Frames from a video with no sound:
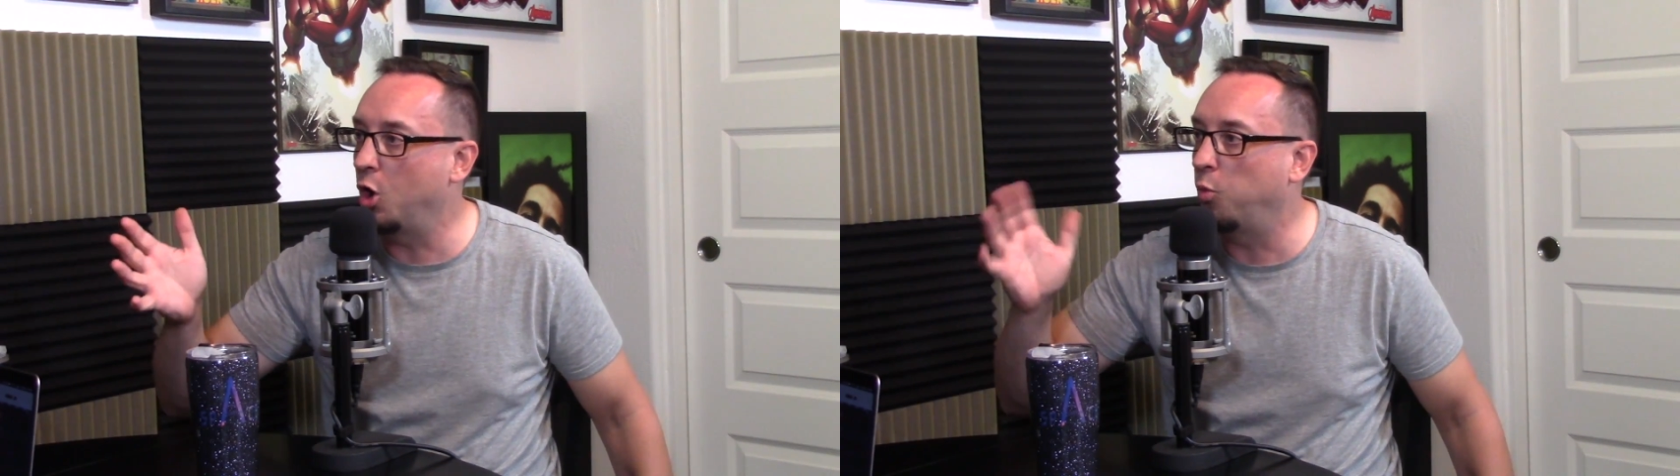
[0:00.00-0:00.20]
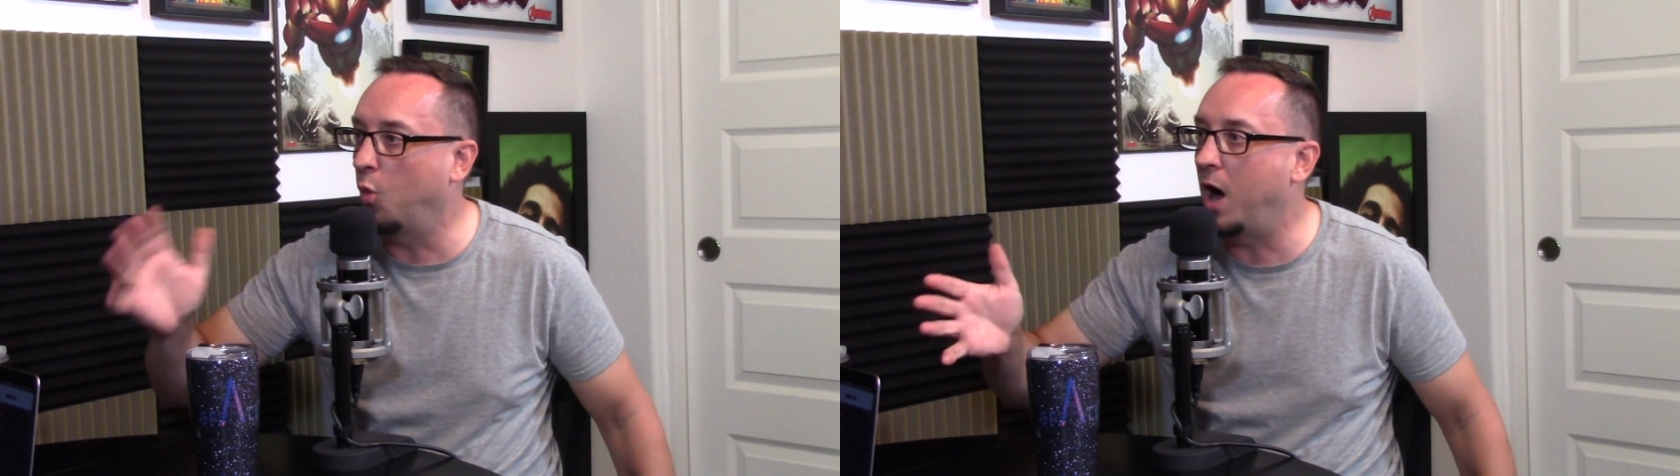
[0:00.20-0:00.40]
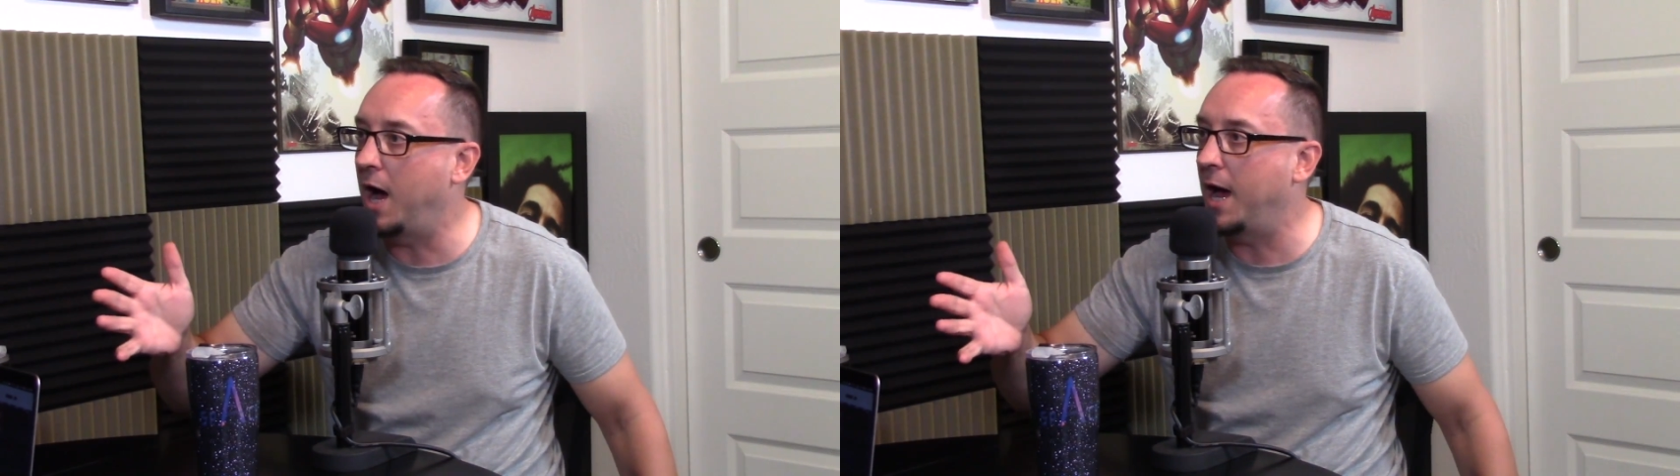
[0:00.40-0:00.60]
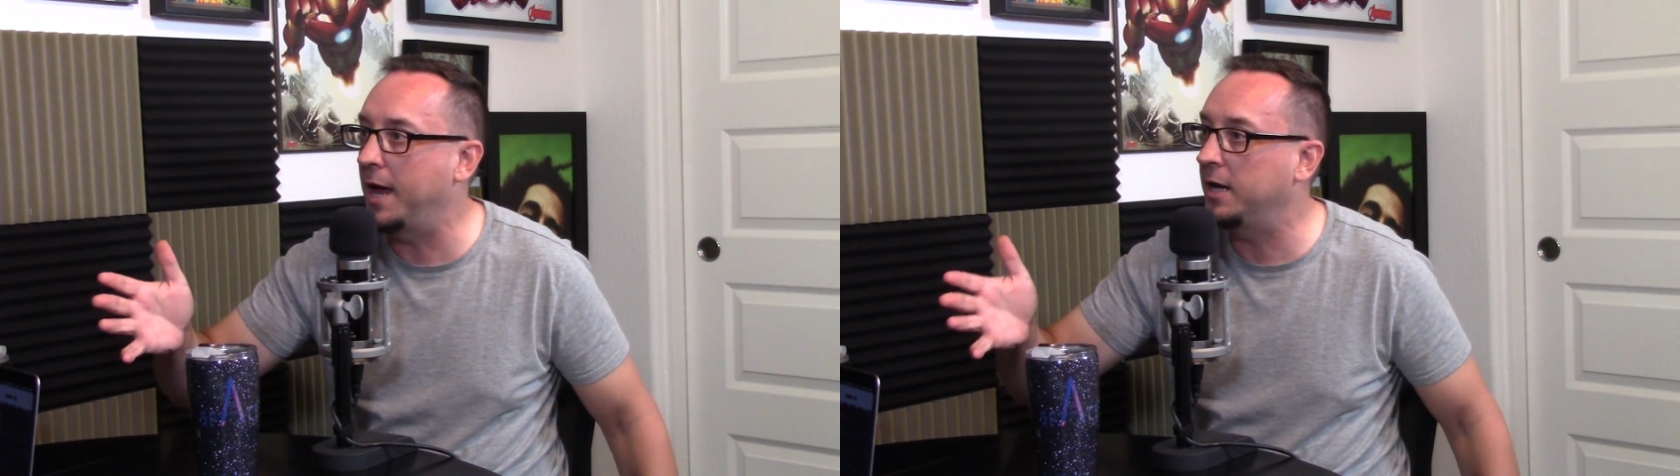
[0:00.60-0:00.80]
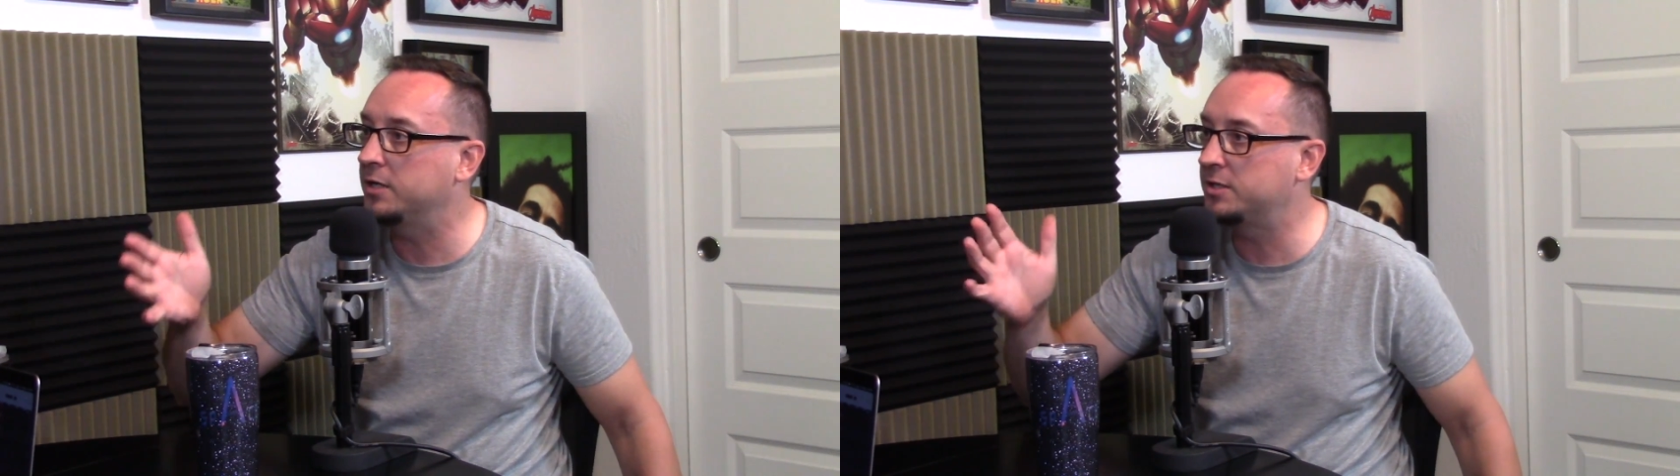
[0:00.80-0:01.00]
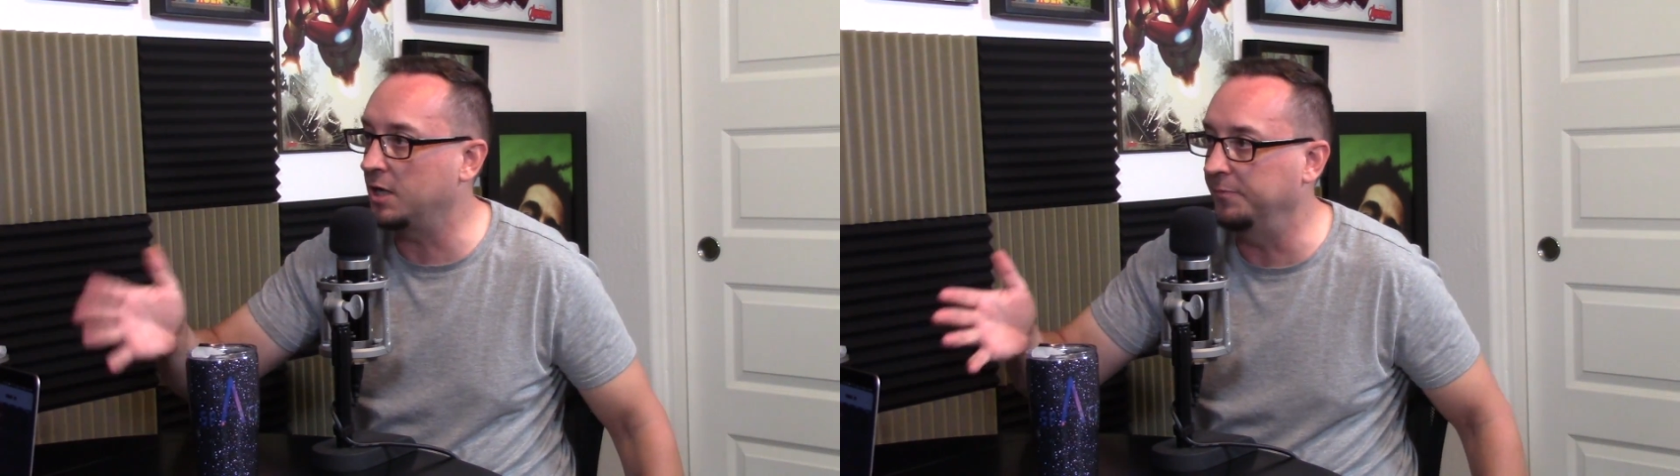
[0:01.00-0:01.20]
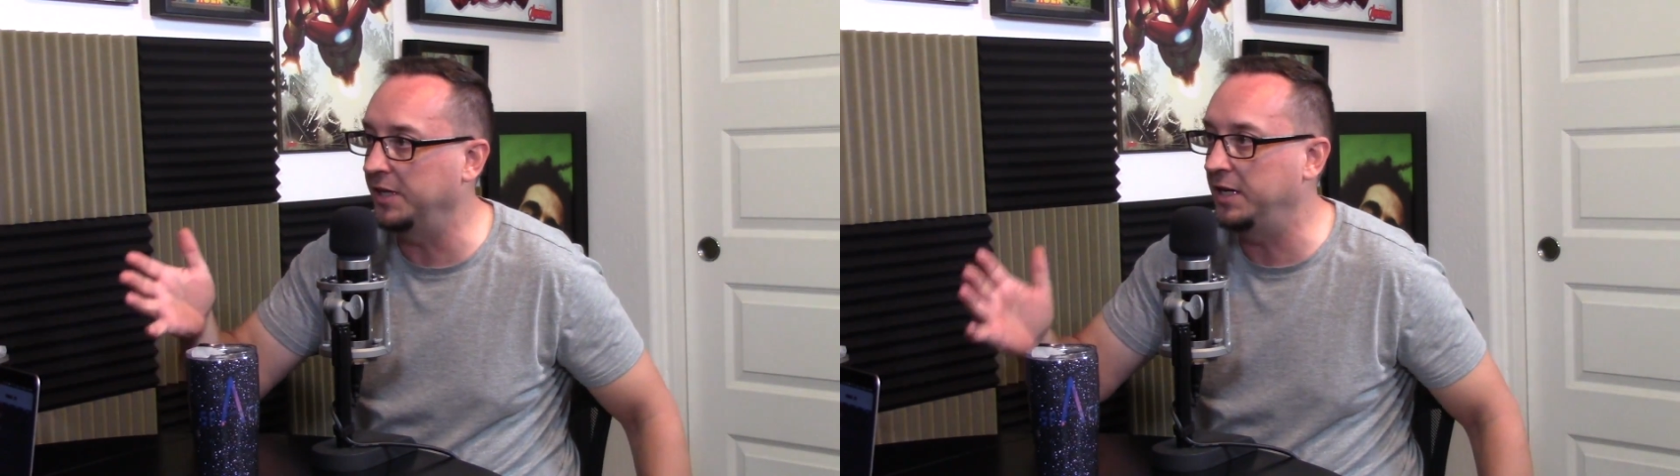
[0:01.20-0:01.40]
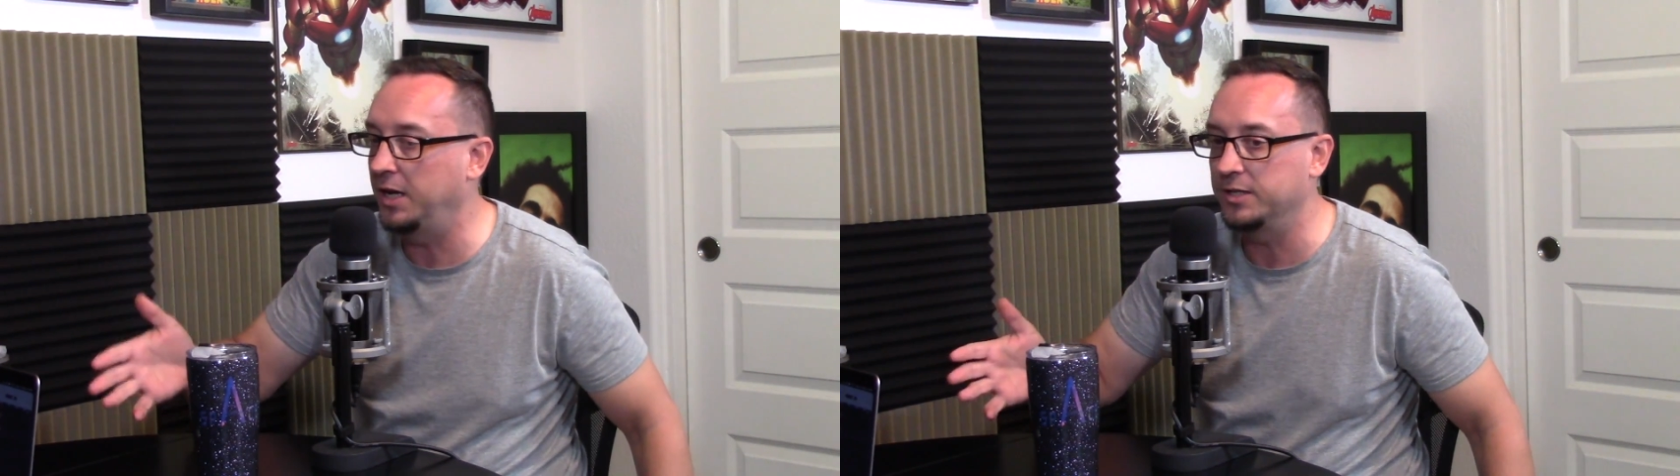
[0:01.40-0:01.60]
why
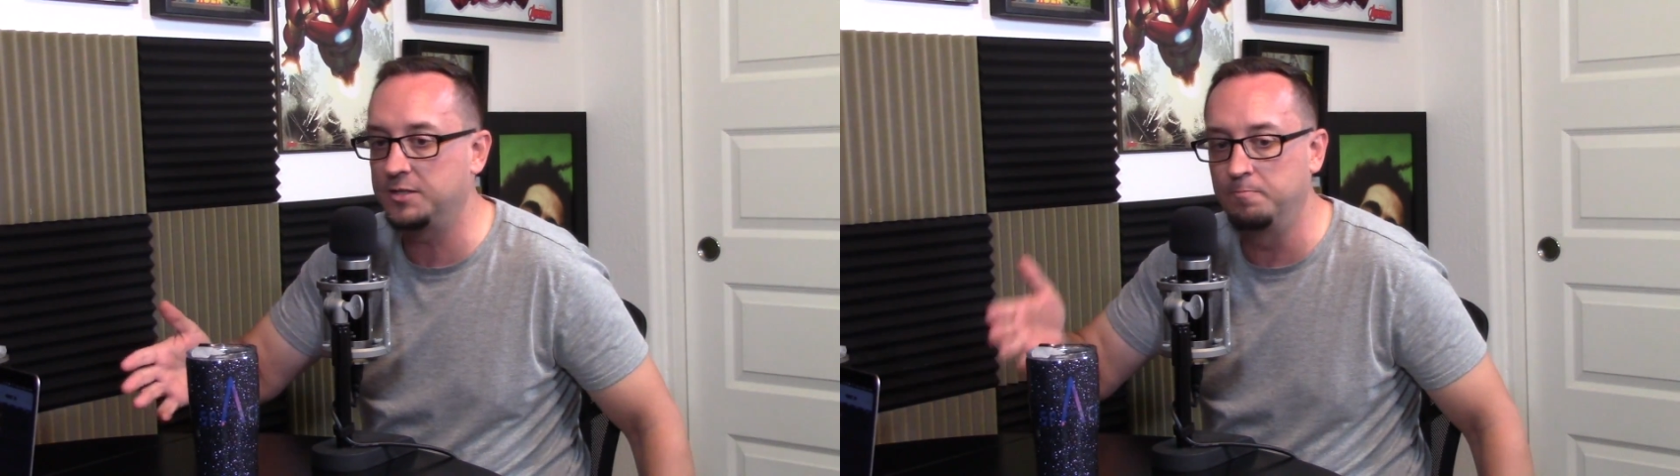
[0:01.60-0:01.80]
something hits.